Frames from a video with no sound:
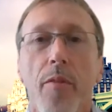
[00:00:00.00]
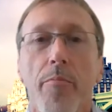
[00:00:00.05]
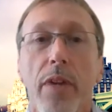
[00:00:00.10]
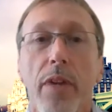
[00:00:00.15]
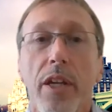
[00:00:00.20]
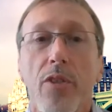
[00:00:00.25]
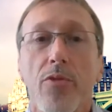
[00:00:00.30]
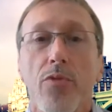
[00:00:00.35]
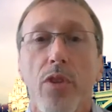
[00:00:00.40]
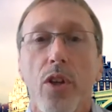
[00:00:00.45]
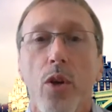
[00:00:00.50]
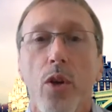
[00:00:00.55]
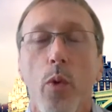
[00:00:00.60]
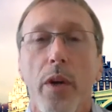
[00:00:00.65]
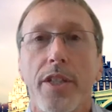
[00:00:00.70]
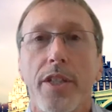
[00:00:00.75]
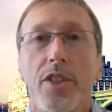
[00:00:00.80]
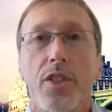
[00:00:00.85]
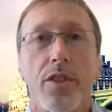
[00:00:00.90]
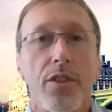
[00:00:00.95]
make a
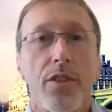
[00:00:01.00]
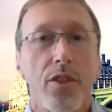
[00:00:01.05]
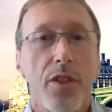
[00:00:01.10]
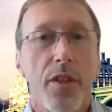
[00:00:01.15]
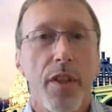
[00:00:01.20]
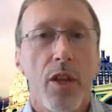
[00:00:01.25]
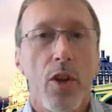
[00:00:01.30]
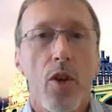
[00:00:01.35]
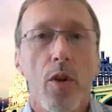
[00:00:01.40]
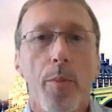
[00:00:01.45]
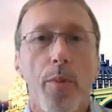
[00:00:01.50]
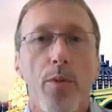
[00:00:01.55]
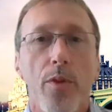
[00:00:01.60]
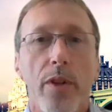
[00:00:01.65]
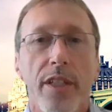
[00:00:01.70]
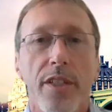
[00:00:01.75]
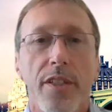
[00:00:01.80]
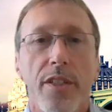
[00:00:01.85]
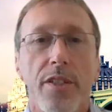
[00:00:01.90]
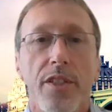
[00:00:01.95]
request to the
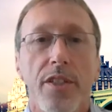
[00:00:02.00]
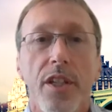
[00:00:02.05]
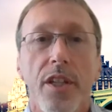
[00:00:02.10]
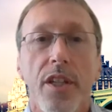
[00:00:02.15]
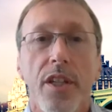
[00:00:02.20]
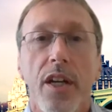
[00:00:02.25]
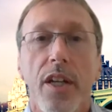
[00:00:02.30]
operators